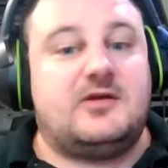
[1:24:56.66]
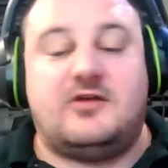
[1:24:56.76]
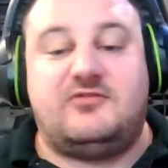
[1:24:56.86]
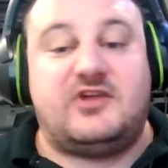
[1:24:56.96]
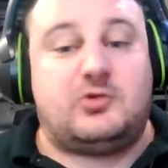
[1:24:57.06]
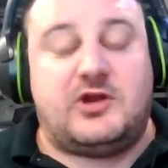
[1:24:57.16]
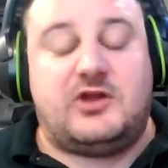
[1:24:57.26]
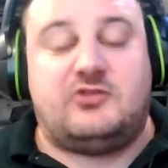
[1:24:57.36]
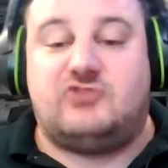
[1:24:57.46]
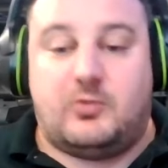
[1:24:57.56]
event
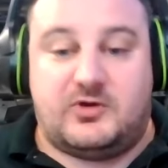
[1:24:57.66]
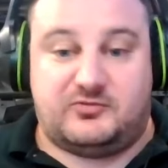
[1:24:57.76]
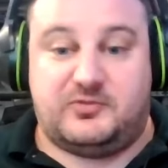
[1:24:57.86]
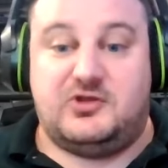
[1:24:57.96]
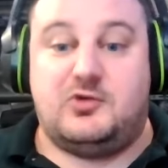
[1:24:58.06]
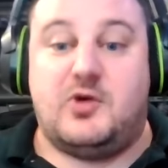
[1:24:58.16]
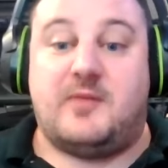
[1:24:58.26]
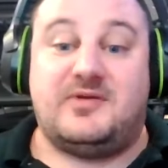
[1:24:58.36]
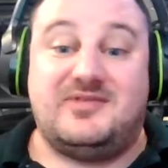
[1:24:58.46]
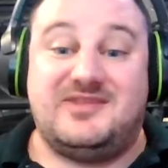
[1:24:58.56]
coordinators don't want to split you
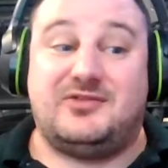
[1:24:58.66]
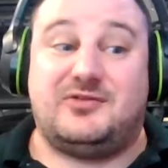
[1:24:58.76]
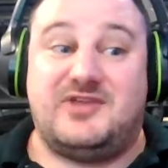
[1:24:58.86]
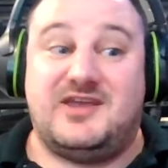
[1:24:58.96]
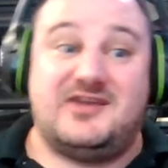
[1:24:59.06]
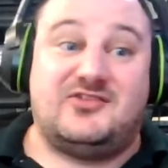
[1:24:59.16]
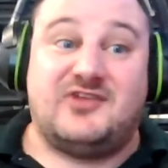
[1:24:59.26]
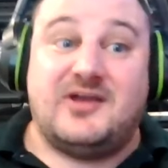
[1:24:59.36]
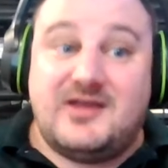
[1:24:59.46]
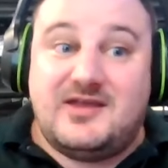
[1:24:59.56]
up. The other thing is
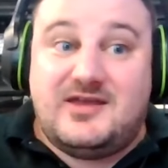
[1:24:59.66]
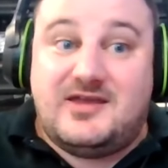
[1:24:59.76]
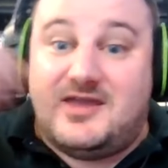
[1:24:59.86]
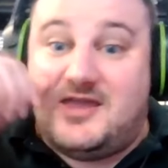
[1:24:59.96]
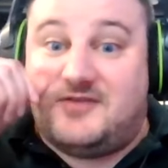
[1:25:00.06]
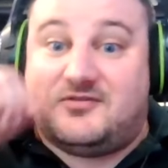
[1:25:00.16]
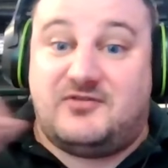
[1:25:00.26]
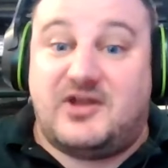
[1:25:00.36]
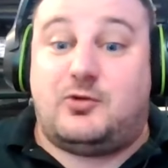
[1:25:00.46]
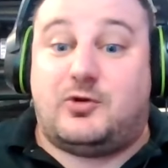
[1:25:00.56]
no. if
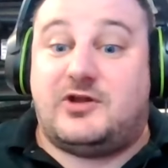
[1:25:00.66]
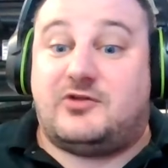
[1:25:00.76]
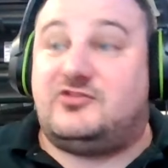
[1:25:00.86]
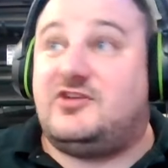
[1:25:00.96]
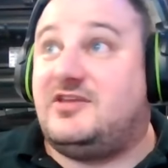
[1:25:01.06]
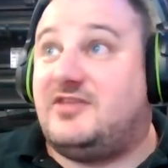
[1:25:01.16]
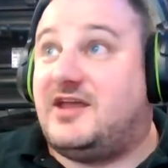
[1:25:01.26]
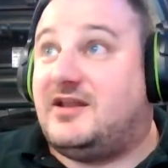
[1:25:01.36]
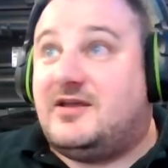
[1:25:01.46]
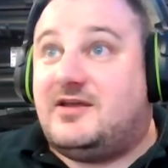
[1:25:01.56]
event coordinators see
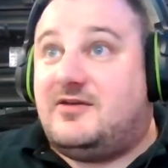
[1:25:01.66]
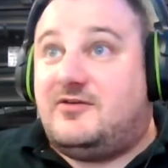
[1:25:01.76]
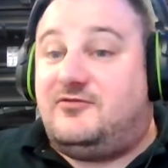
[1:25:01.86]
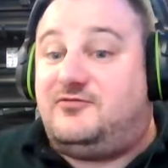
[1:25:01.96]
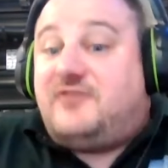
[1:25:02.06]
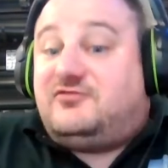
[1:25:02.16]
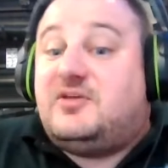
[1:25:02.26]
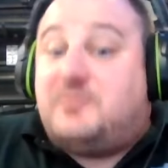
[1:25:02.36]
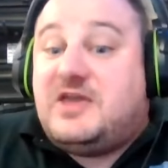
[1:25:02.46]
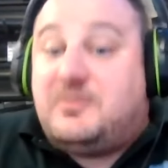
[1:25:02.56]
that
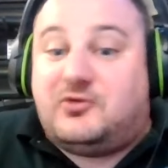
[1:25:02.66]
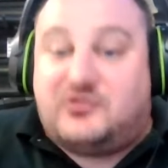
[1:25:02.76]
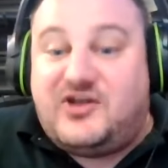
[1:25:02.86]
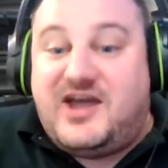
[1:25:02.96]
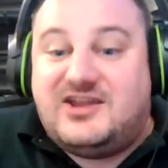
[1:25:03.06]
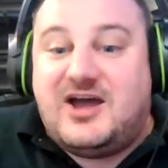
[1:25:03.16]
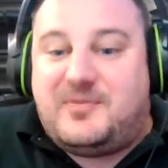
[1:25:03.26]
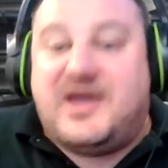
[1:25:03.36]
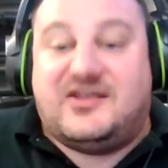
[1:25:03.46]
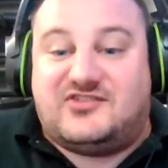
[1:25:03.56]
50 people signed up as